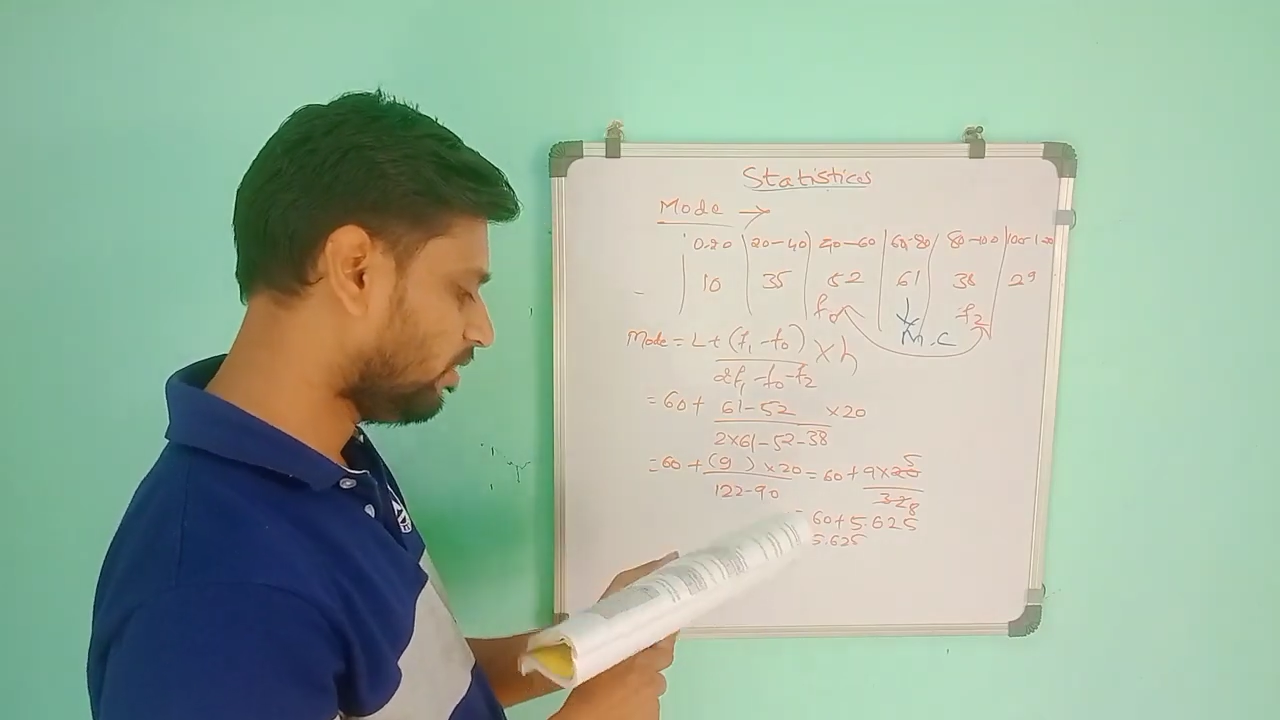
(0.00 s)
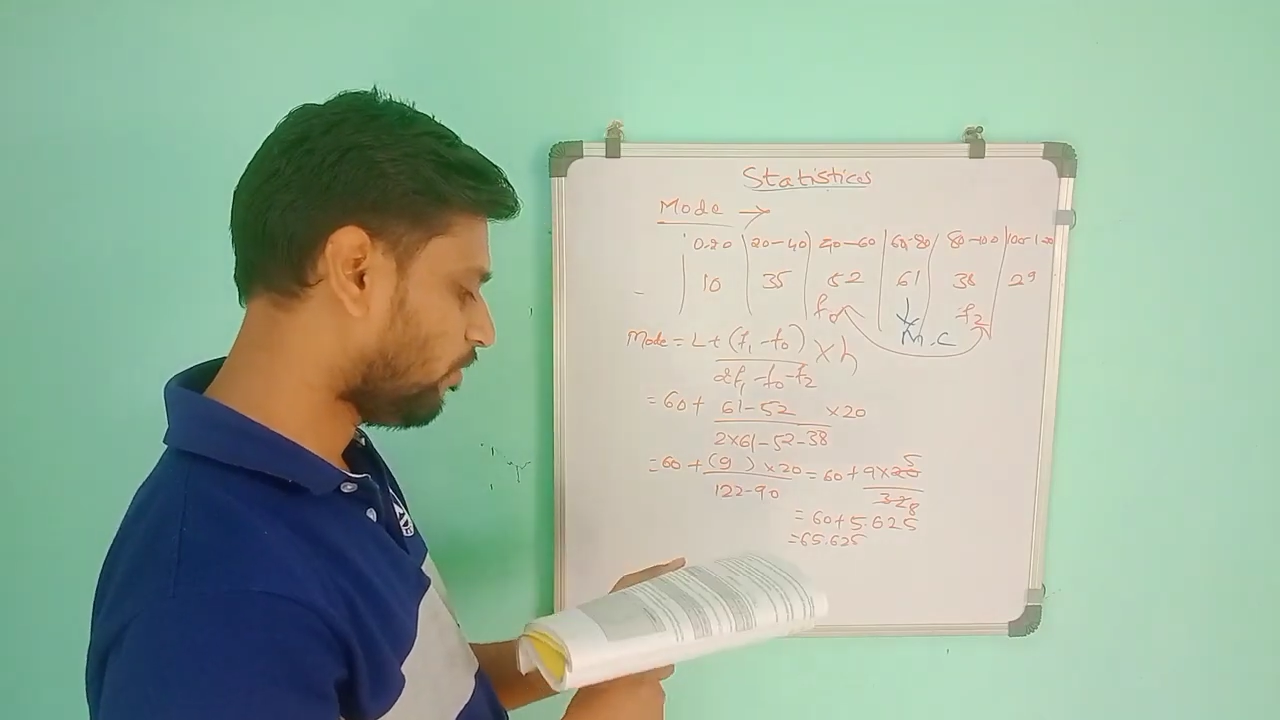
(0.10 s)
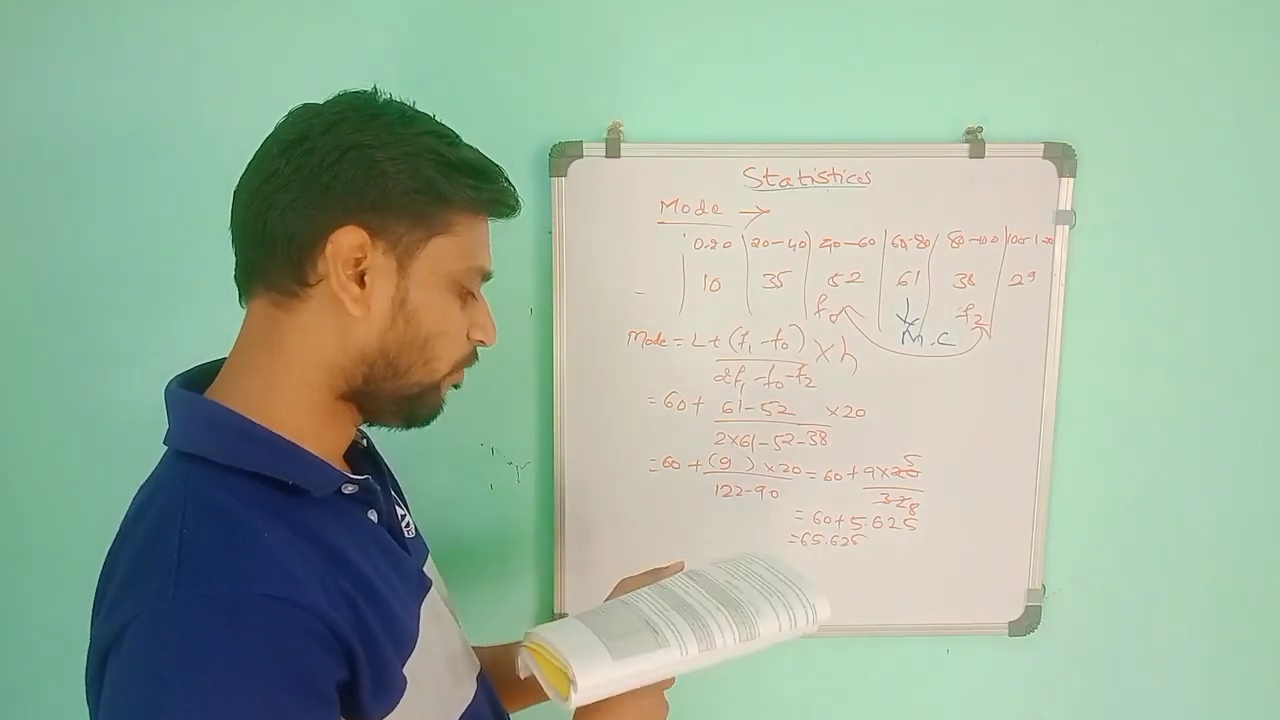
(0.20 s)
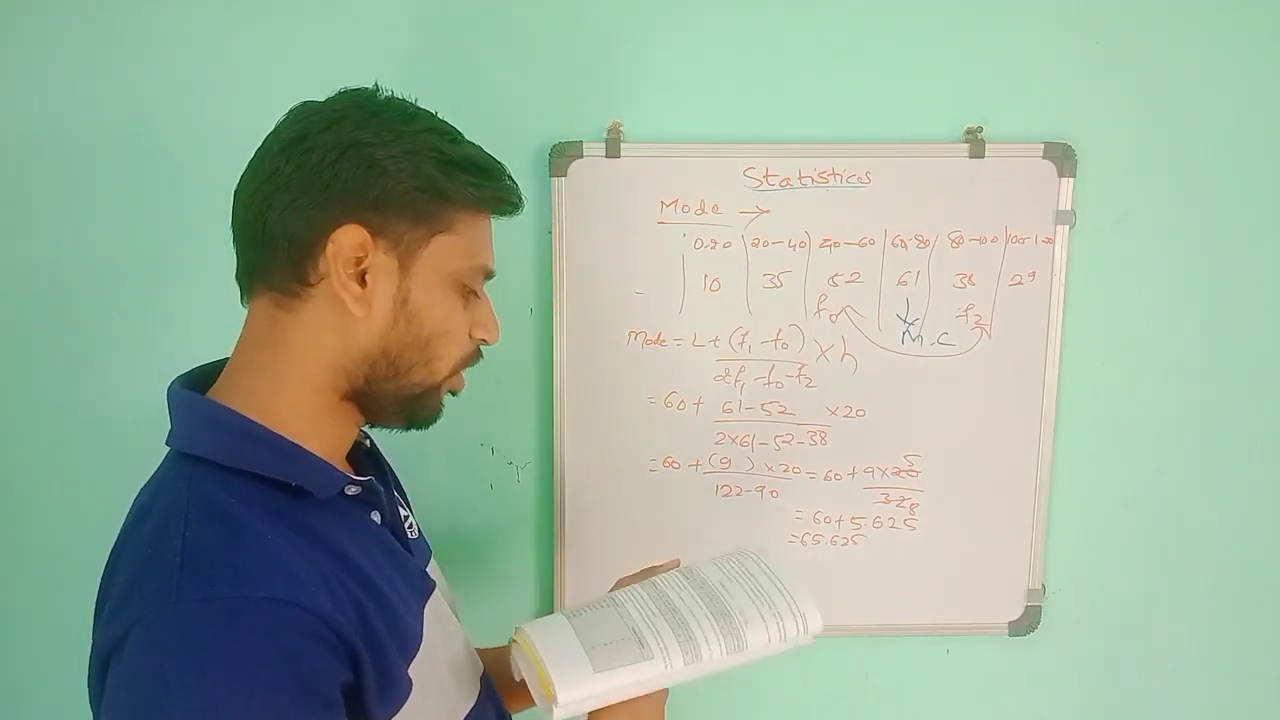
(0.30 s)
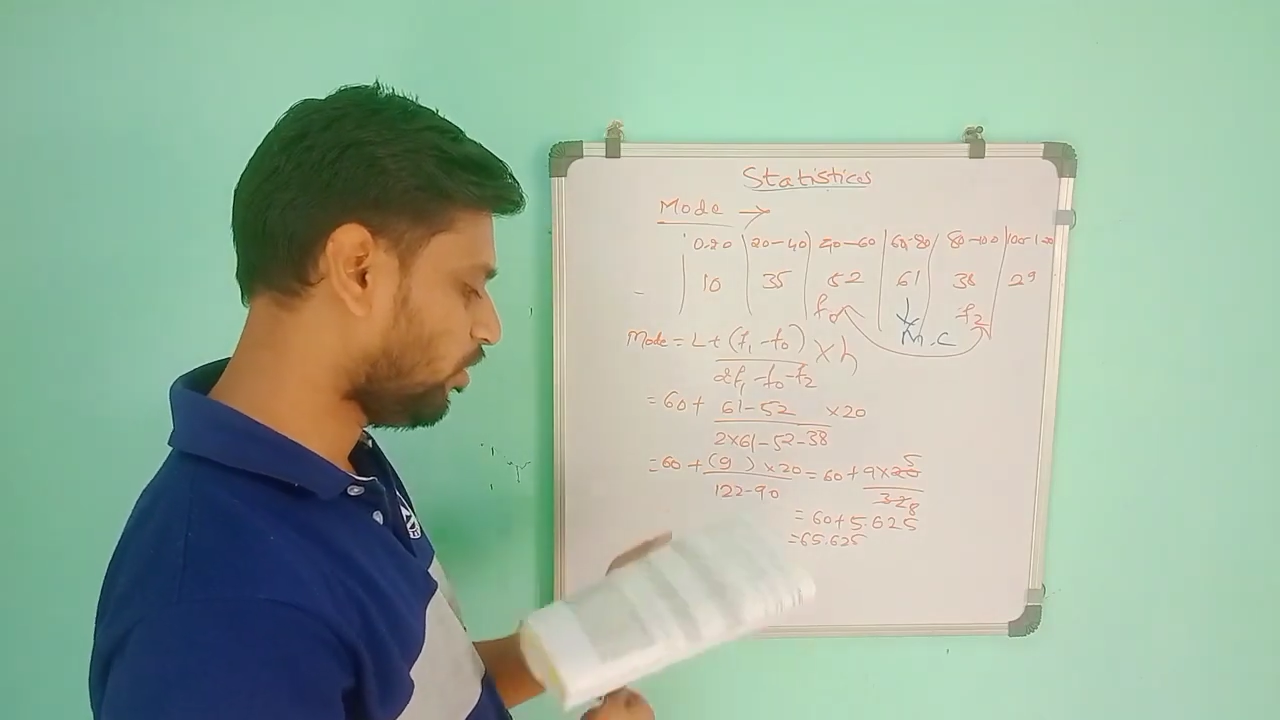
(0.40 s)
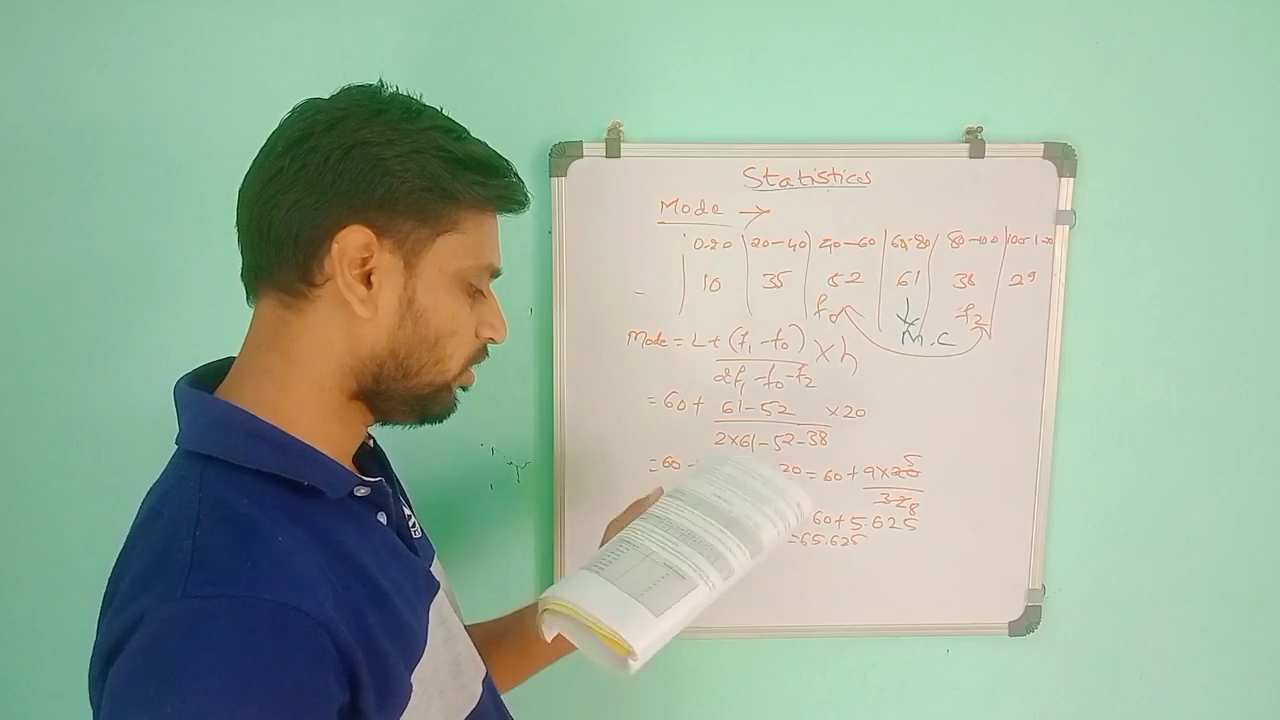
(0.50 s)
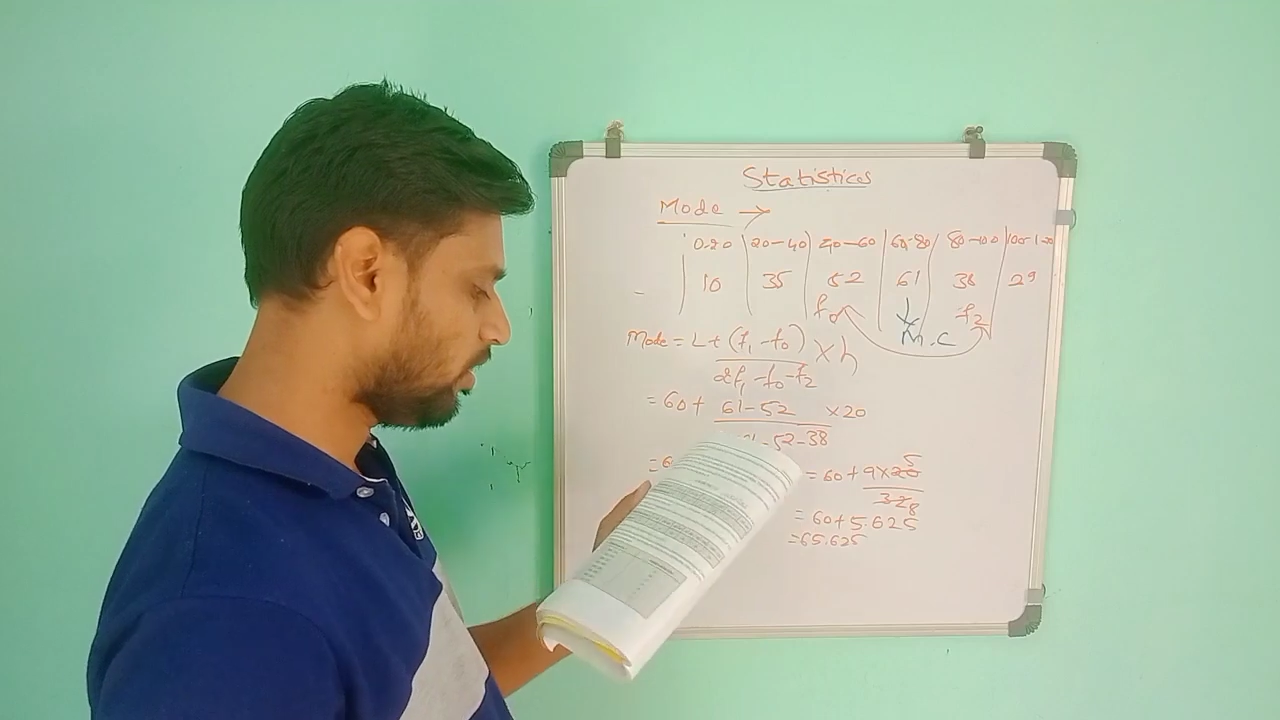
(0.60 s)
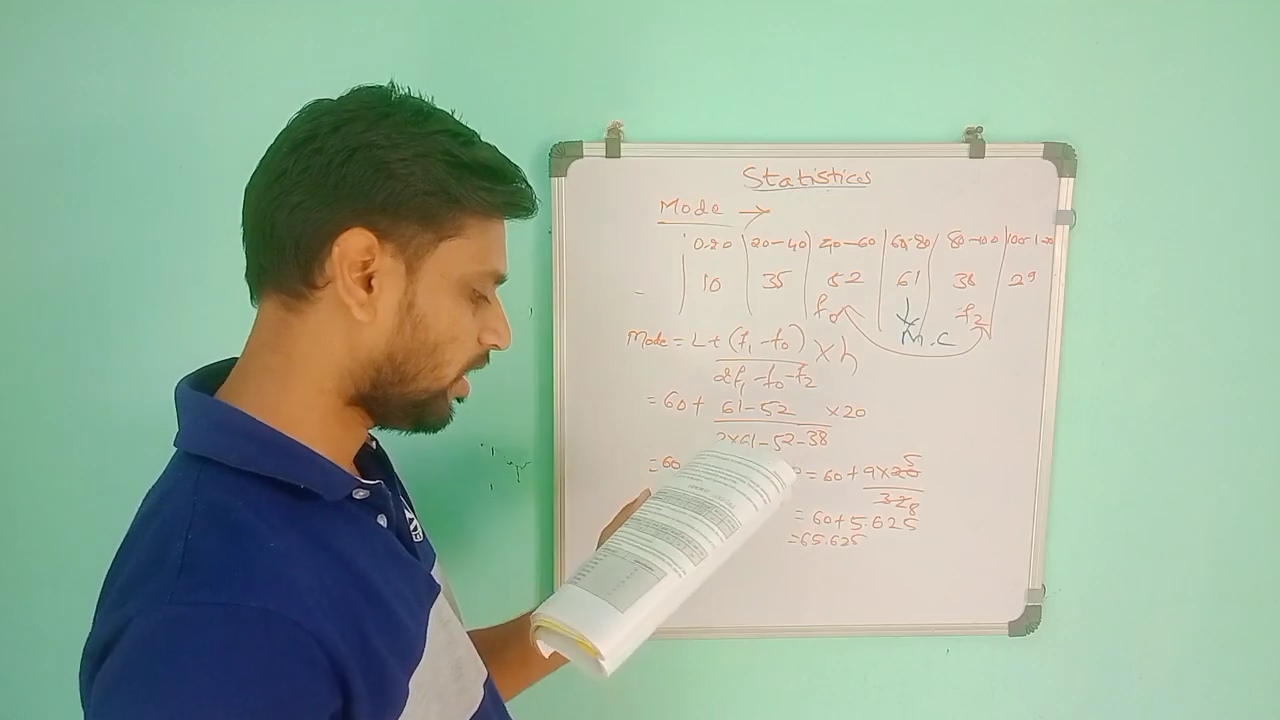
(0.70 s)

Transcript: the following